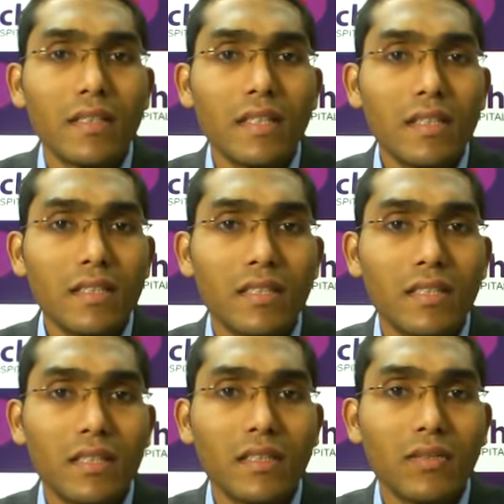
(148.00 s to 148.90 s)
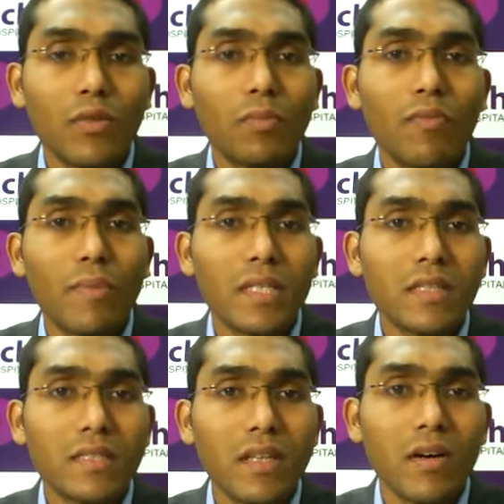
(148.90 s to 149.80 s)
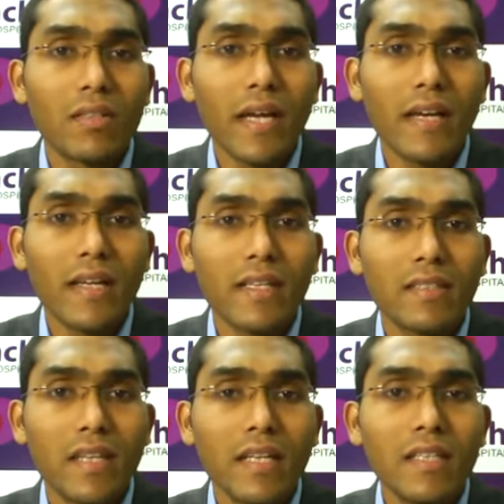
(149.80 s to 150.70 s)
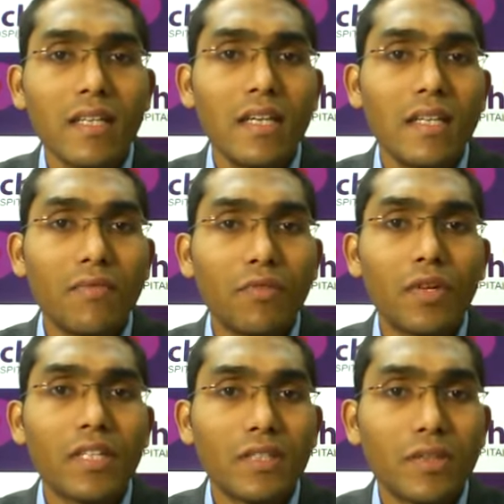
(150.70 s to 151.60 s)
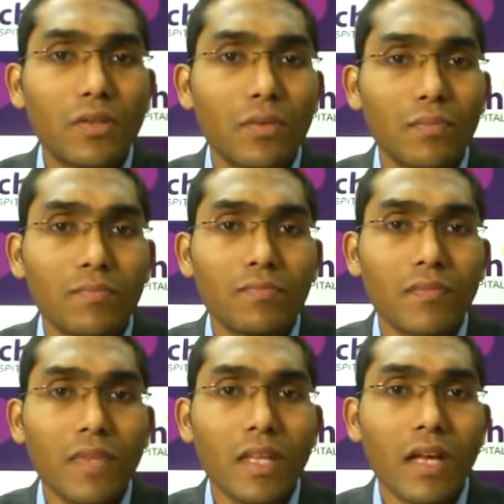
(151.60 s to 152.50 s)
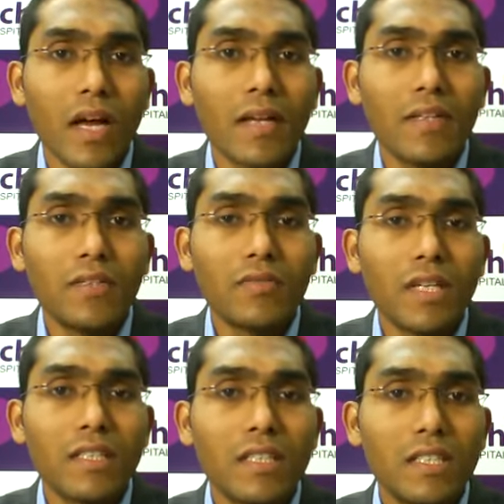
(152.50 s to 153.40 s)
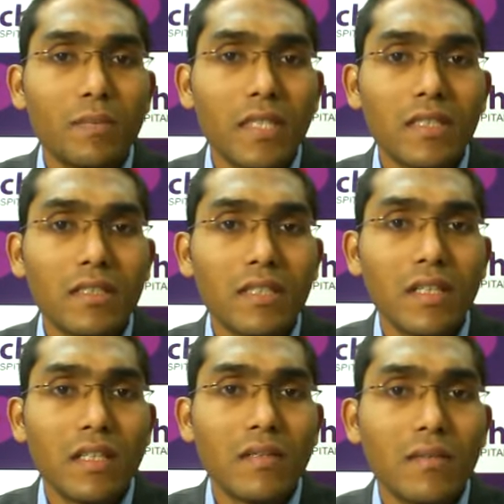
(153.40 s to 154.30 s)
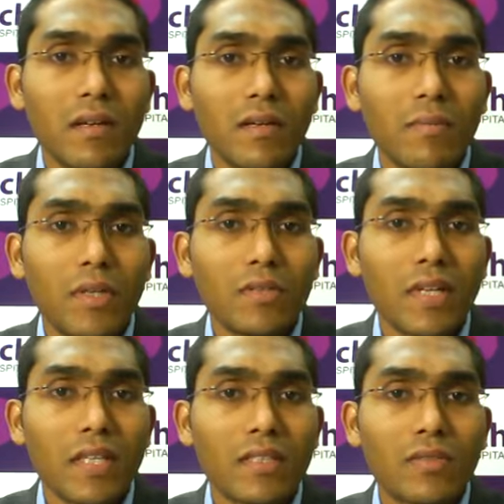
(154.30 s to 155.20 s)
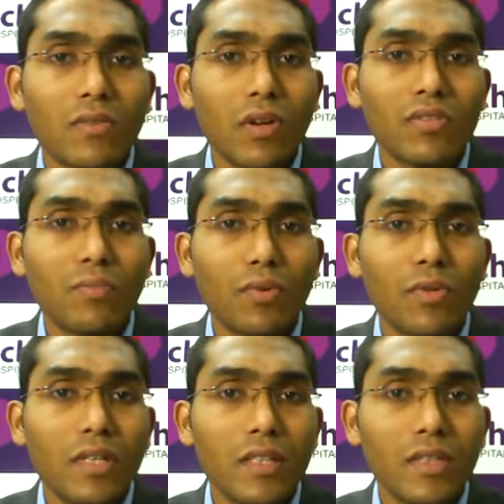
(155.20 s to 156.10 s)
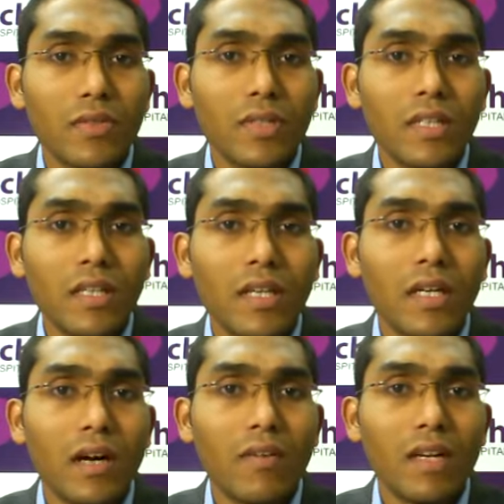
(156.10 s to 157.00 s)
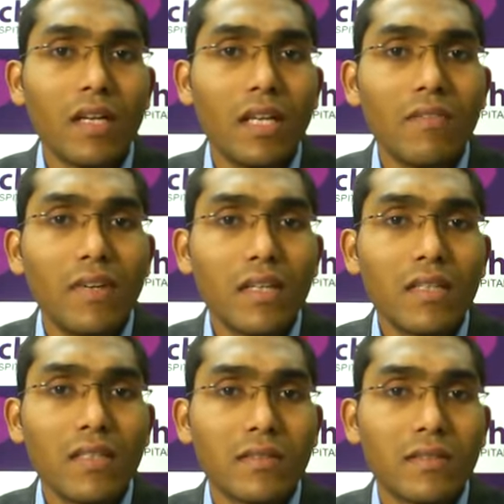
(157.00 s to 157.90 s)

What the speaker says: These group of patients are categorized as nephrotic syndrome. And usually these patients, because of excessive loss of protein in the urine, our liver